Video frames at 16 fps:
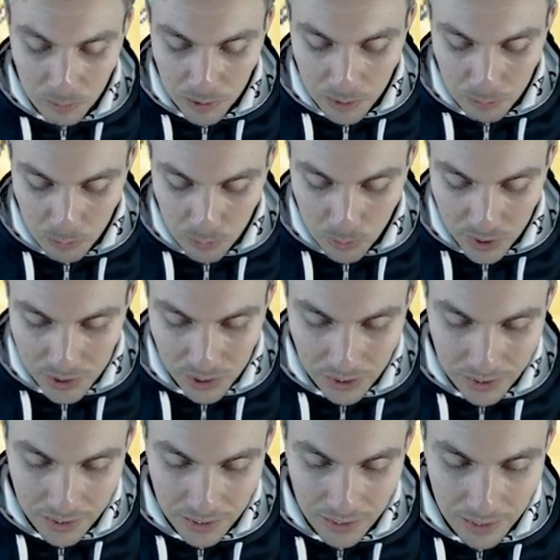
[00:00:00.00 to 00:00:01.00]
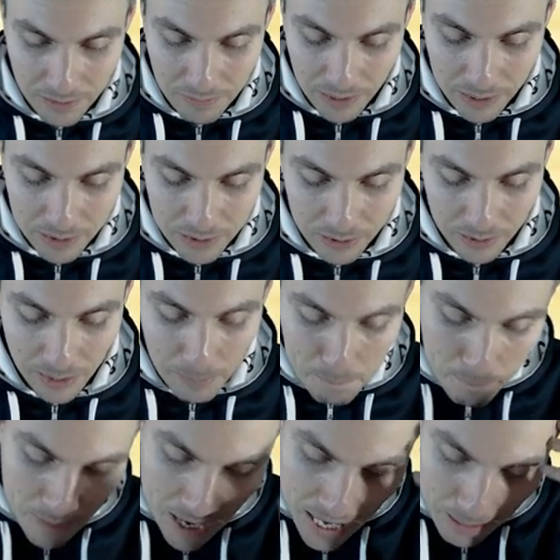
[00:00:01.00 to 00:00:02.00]
We can pressure the Yveltal,
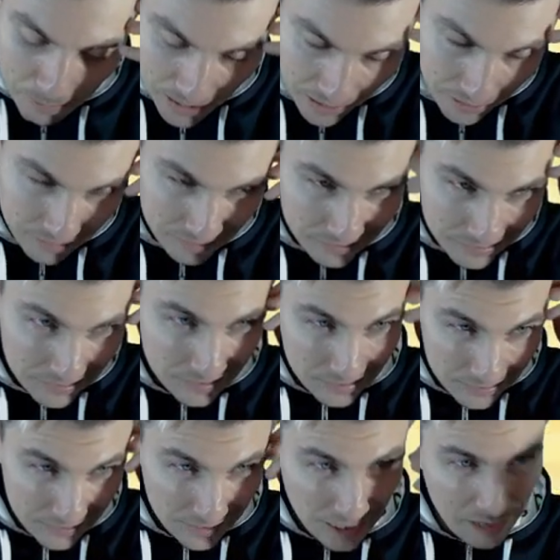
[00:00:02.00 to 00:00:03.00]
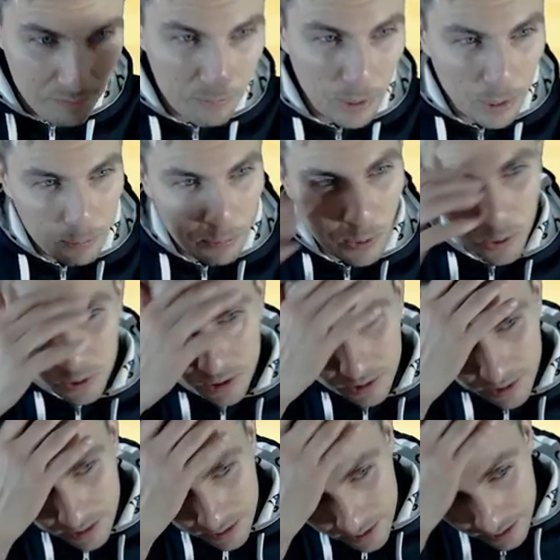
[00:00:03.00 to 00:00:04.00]
and maybe if my
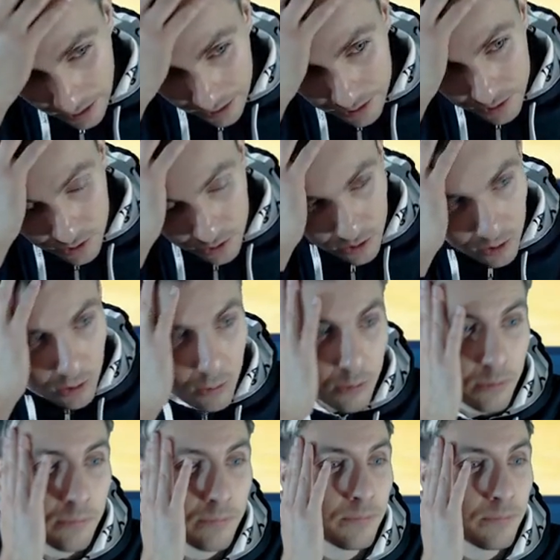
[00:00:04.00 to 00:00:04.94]
opponent decides to